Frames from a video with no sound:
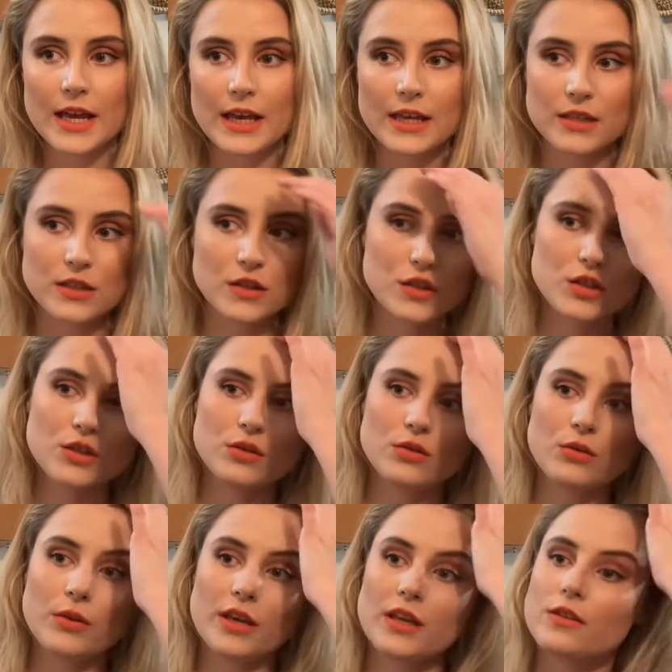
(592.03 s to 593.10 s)
is
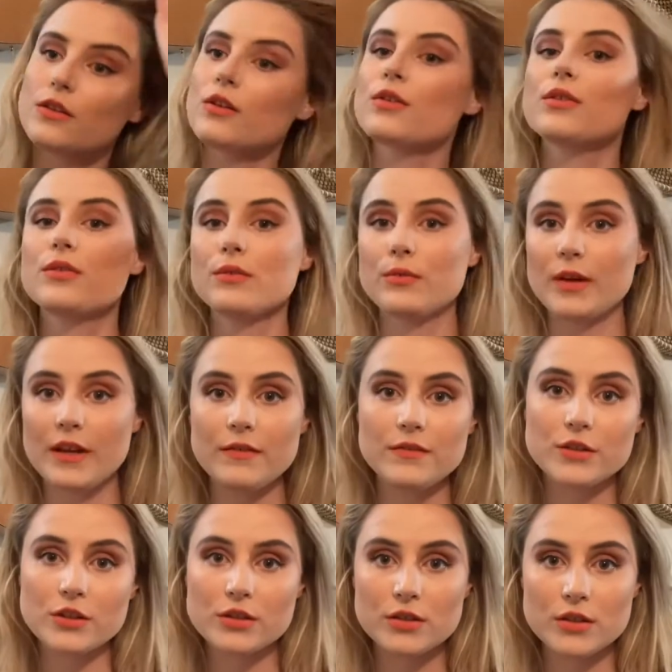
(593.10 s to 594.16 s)
to either thrift
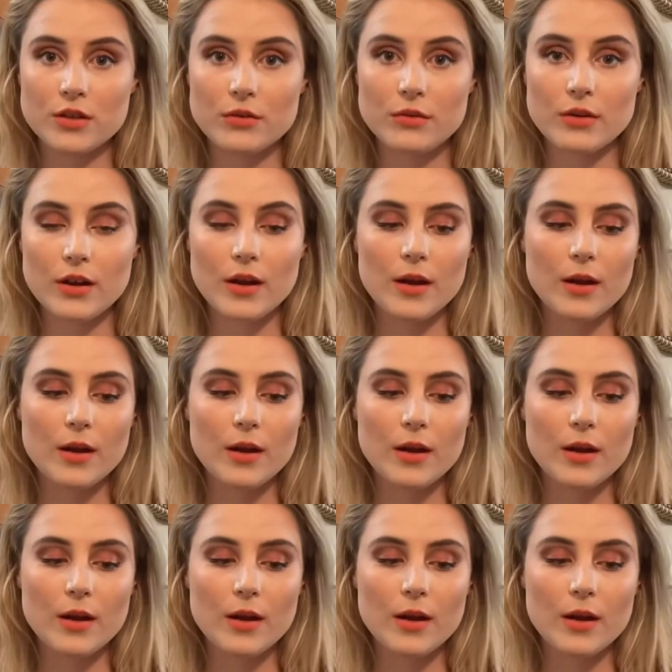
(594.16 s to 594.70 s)
your suit,